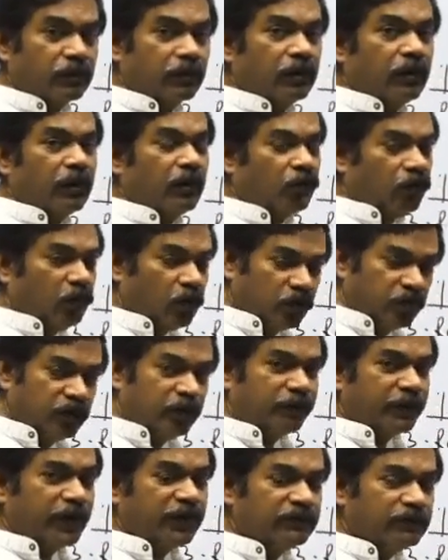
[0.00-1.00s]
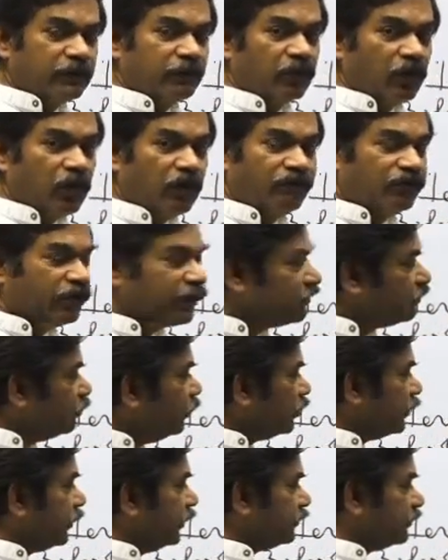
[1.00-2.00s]
I want to apply some law of physics
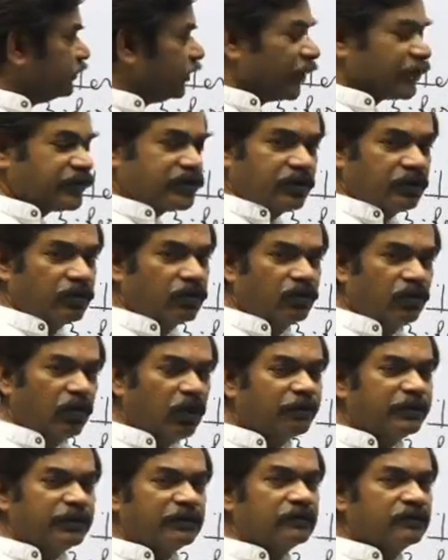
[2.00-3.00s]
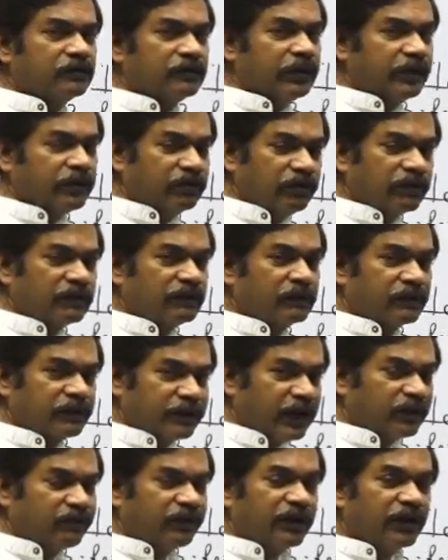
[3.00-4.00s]
for the x direction. Law means the equations
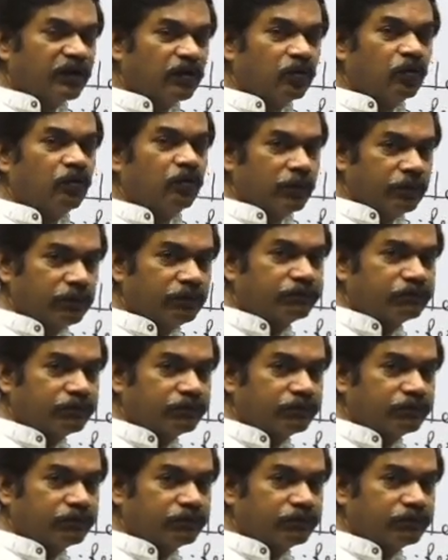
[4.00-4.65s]
that we conclude.